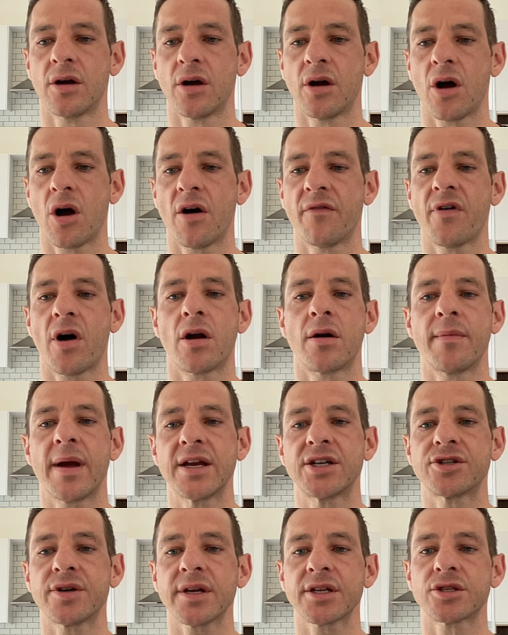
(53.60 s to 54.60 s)
of our
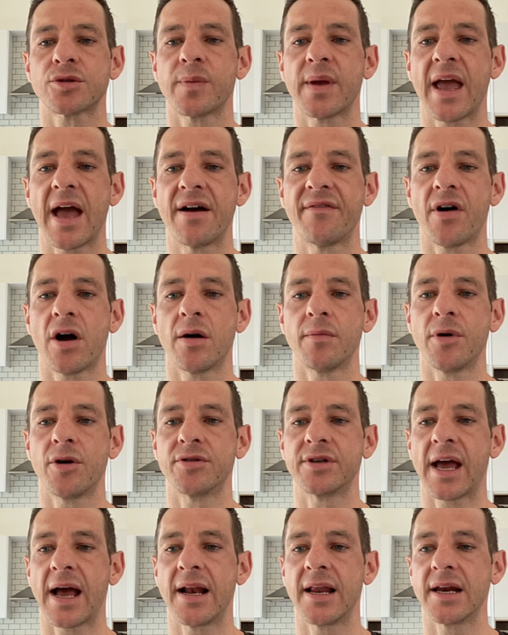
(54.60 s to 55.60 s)
matrix, we have our
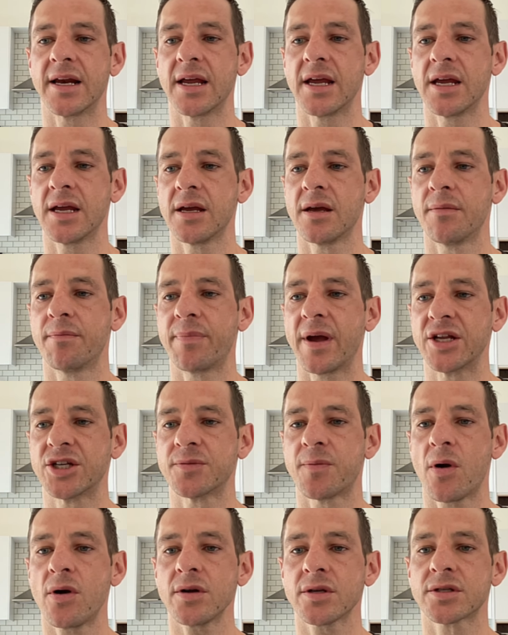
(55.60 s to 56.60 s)
modality
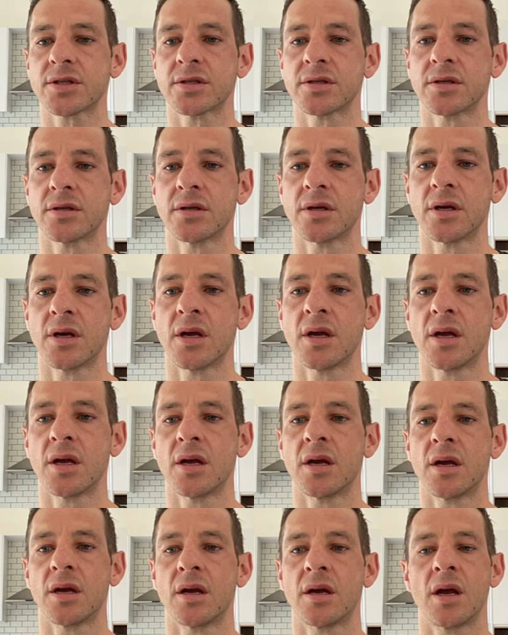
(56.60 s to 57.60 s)
benchmarks.
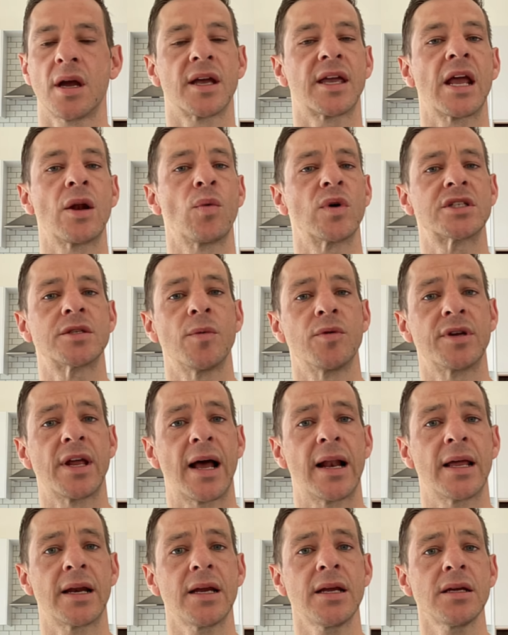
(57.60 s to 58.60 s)
Again, what's a
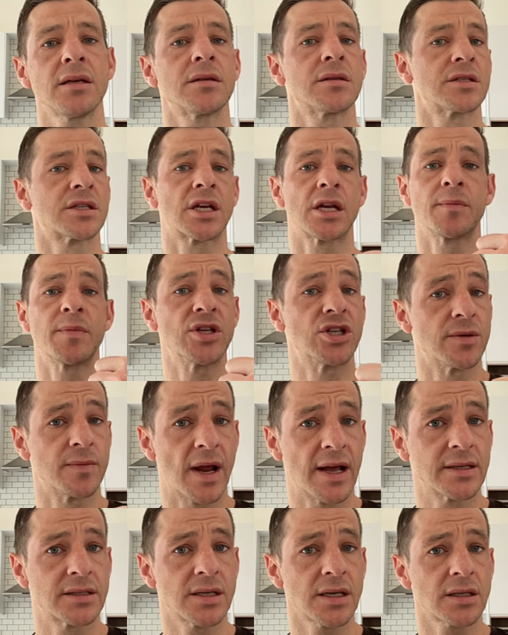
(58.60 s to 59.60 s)
modality? It's going to be
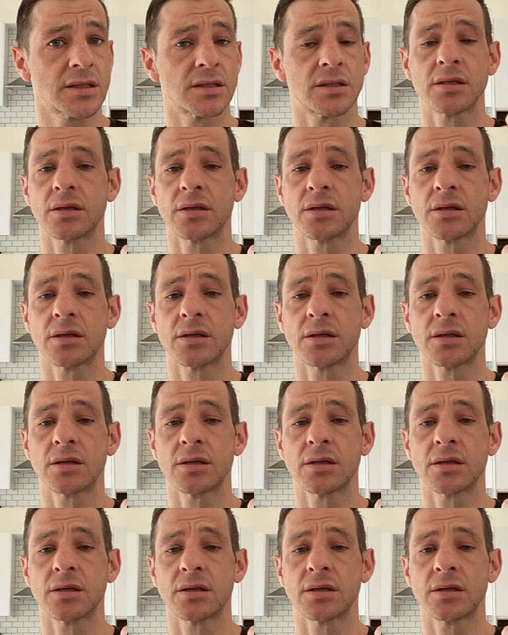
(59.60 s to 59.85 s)
gymnastics,